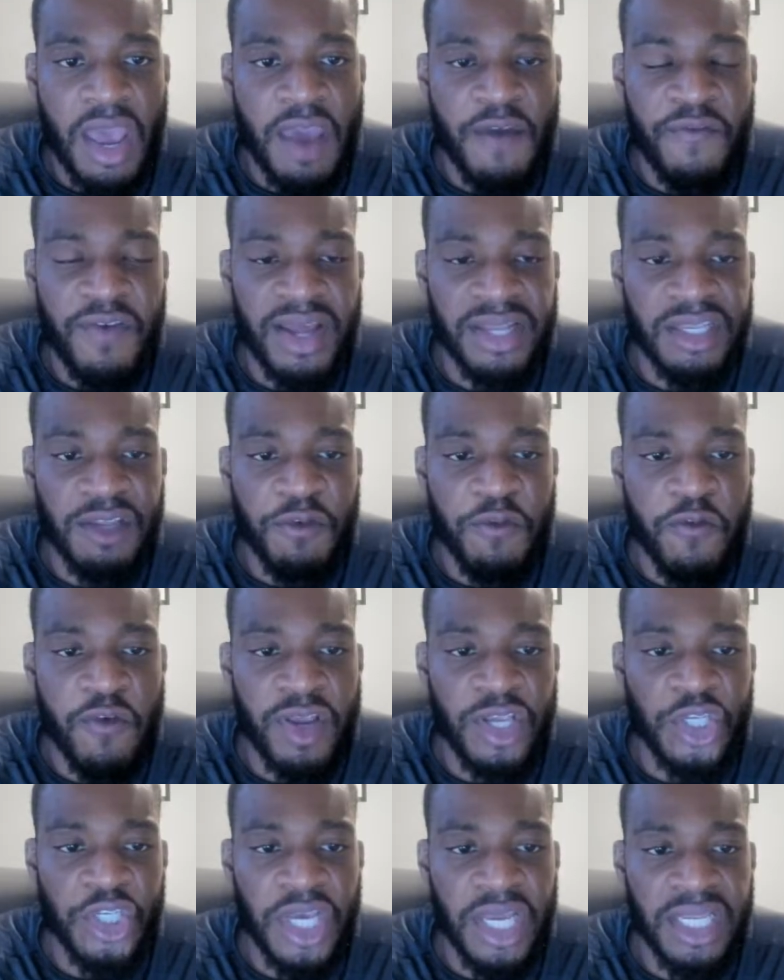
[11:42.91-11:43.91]
If I
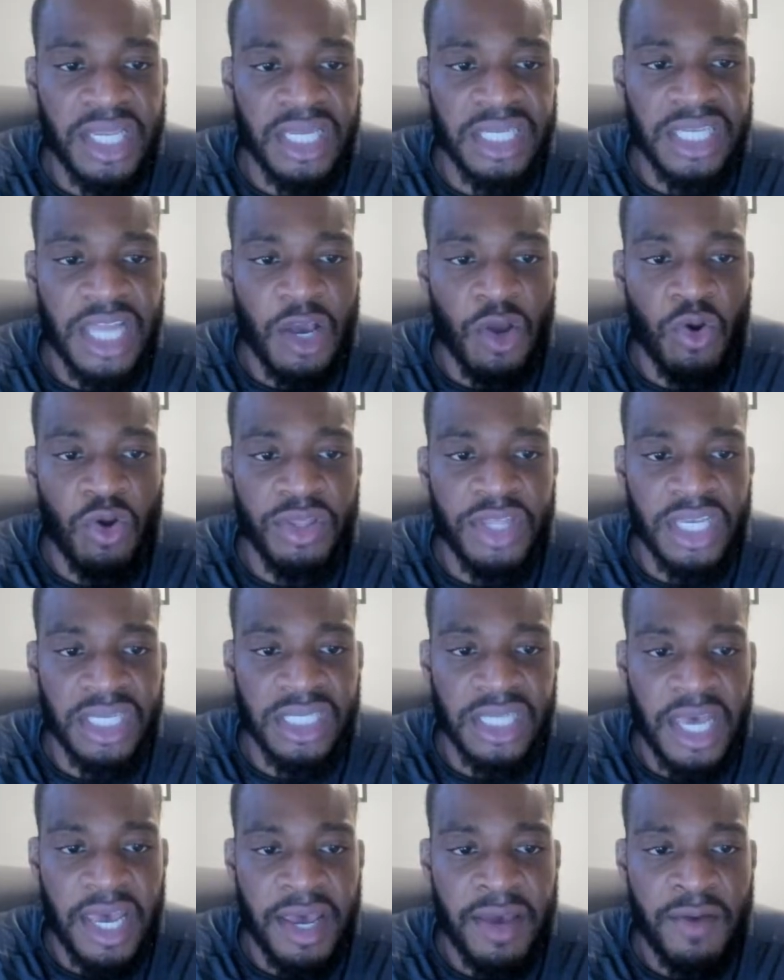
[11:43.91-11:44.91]
differentiated this, I got
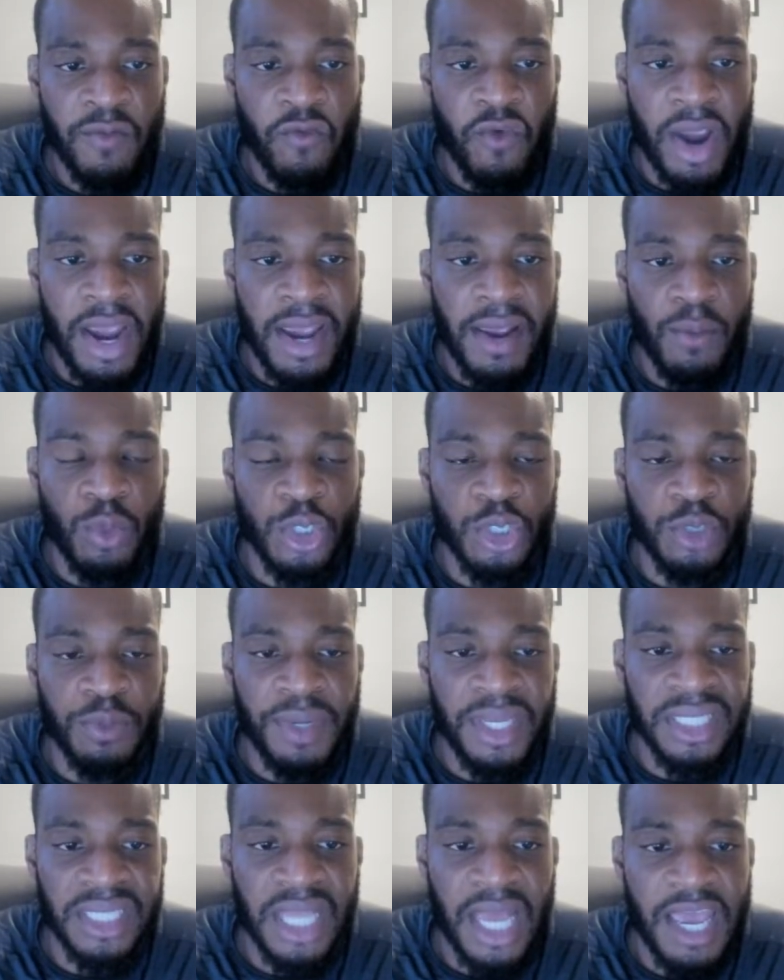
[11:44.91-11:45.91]
this here, right? Which
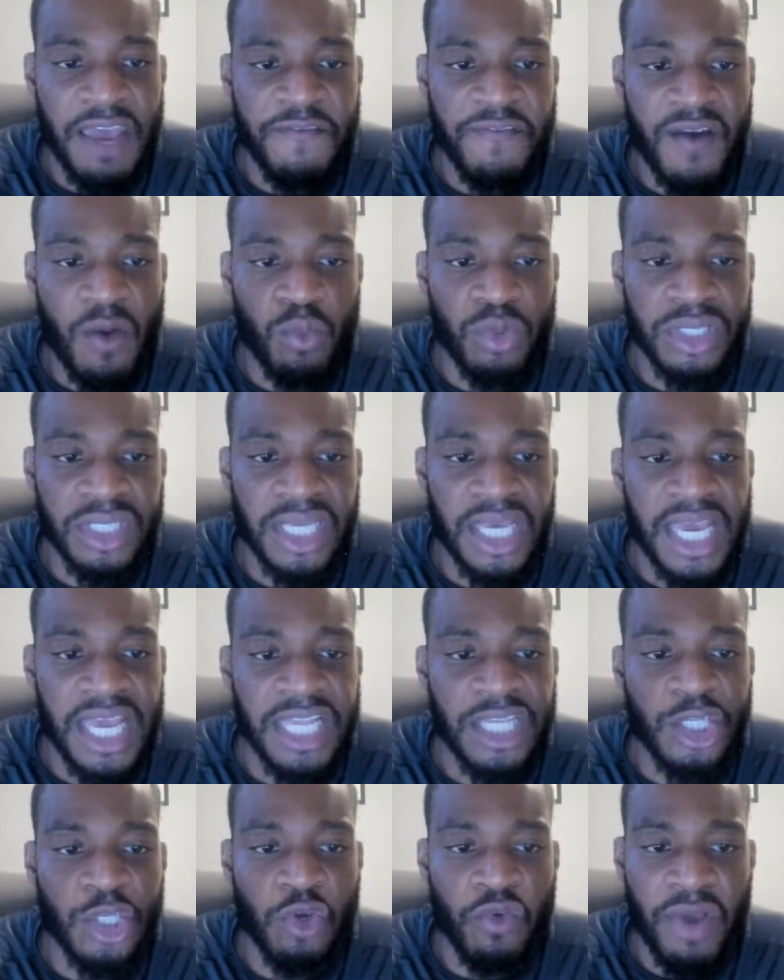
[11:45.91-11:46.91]
means that if I was to
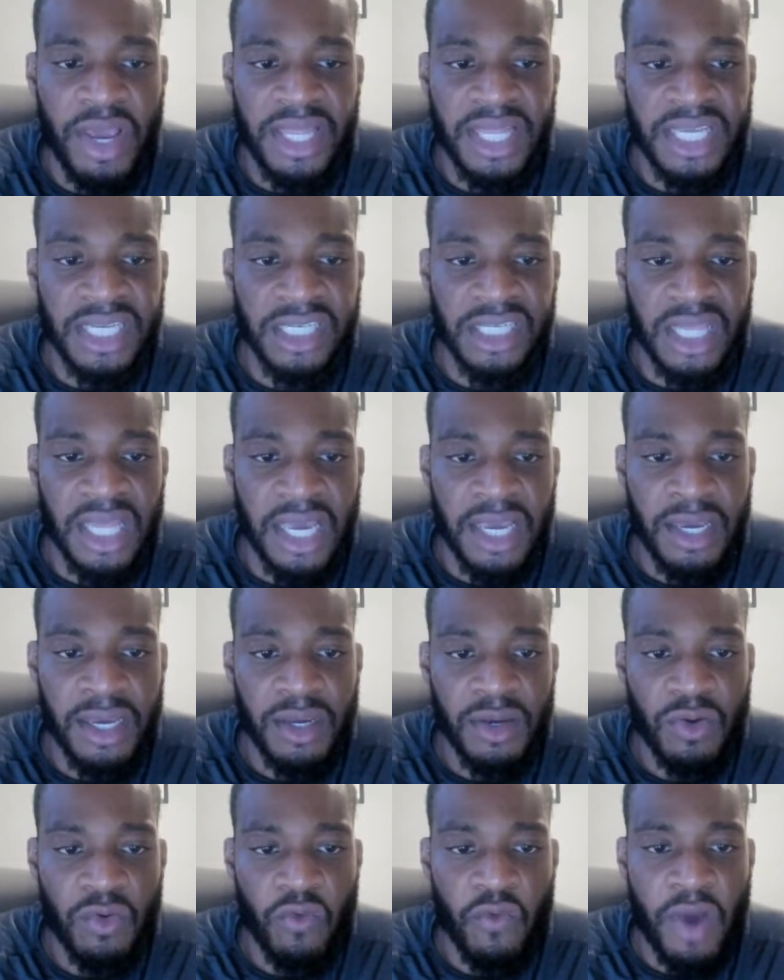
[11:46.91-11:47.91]
integrate this thing,
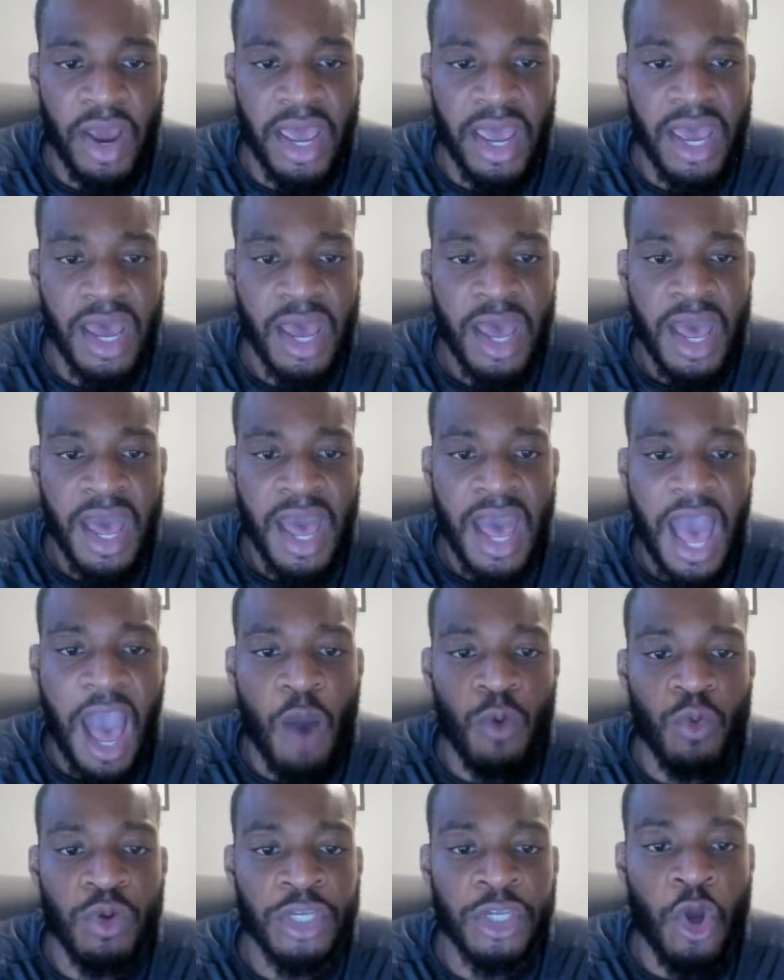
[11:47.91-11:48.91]
right,
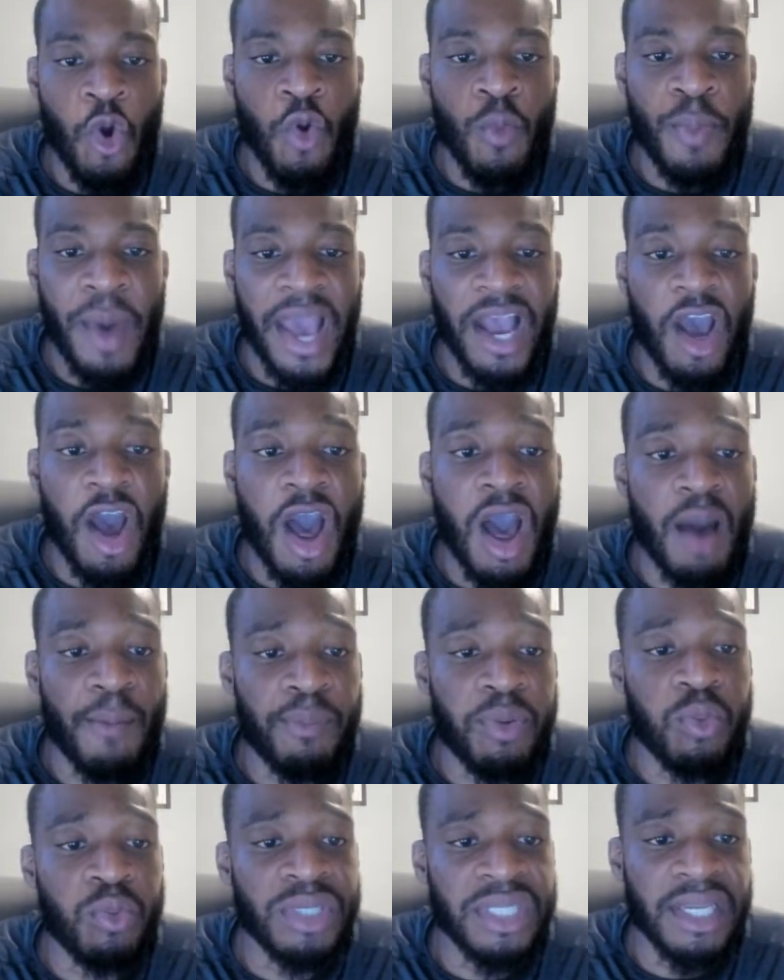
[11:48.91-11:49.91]
I would go back
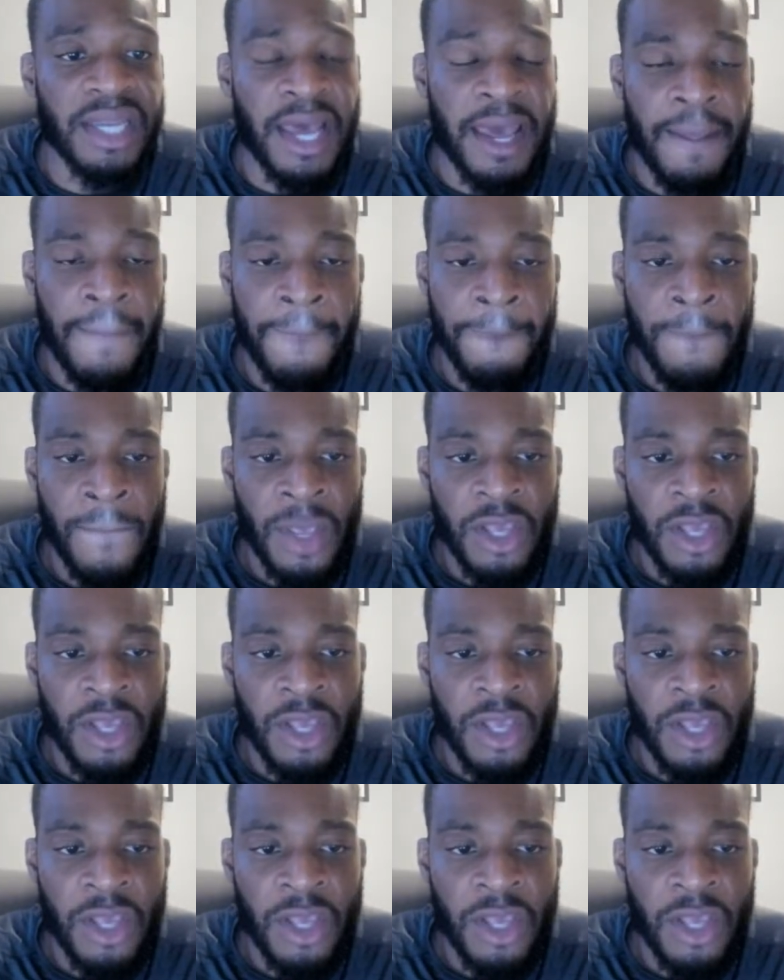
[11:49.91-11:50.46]
up, wouldn't I?